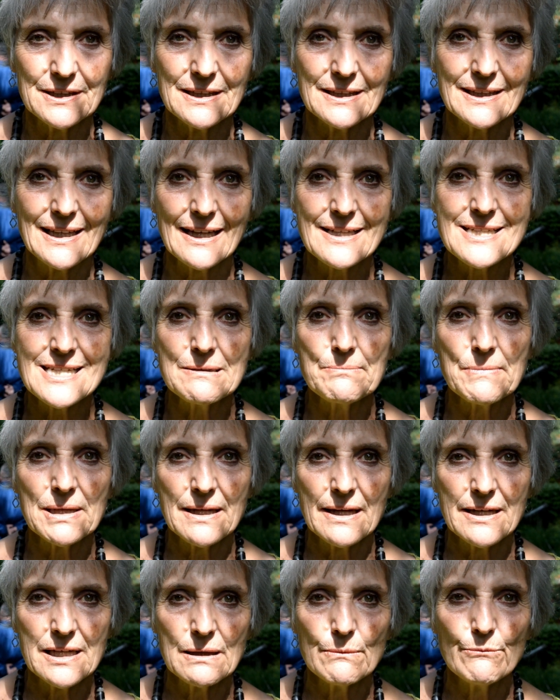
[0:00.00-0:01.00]
getting
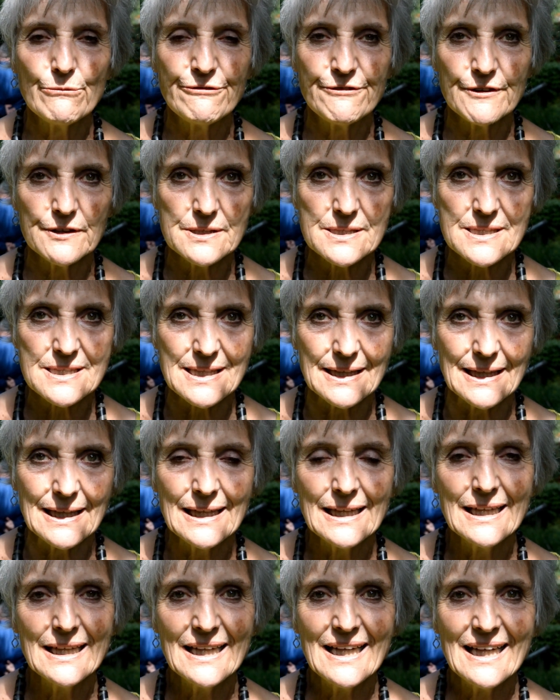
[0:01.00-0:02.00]
Millennium funding
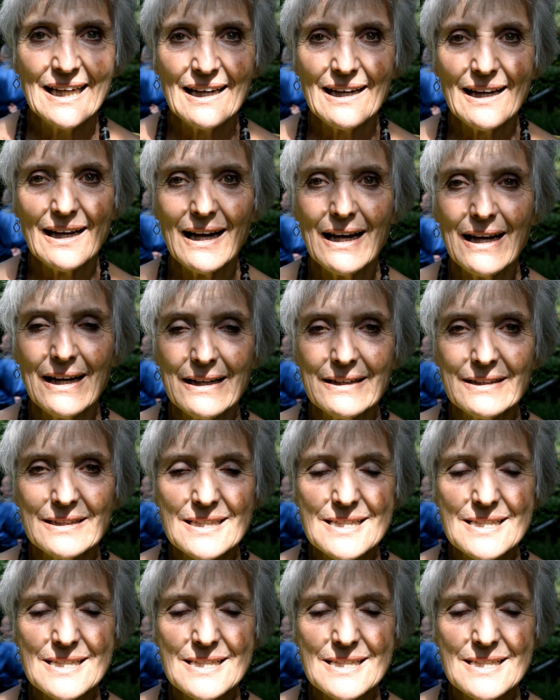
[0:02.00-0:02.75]
and